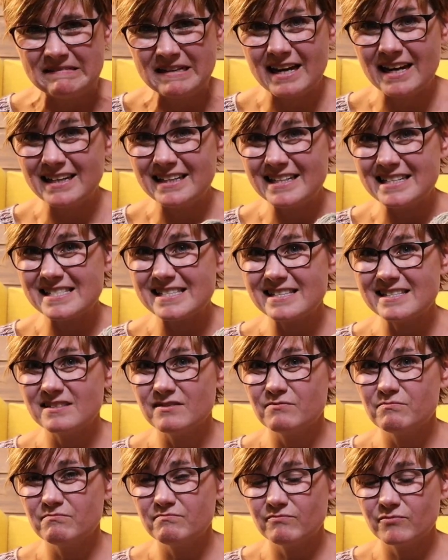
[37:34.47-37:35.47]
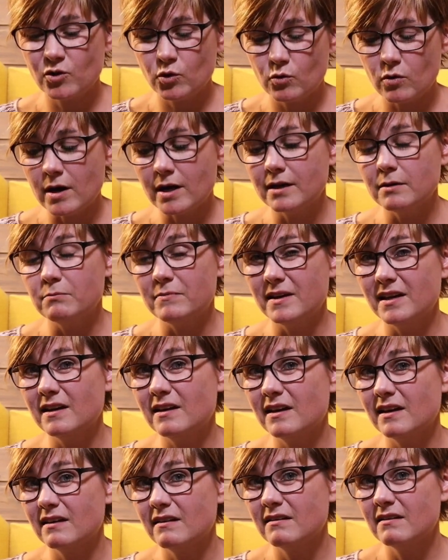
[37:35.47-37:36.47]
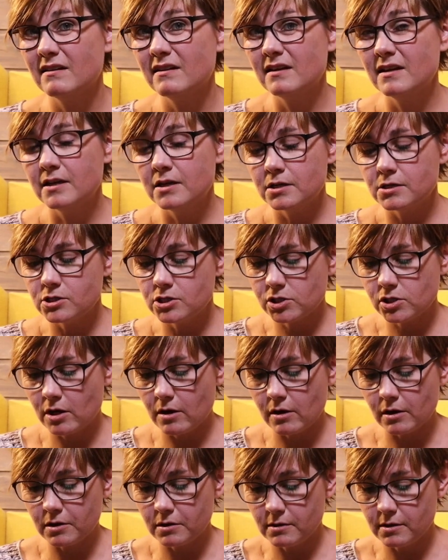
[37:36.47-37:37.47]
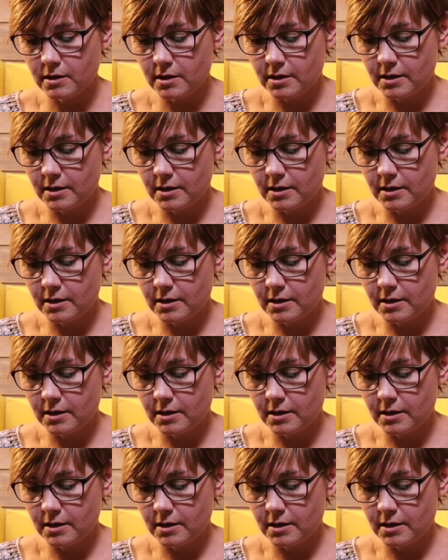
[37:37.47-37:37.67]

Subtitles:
And this is quite a big shawl.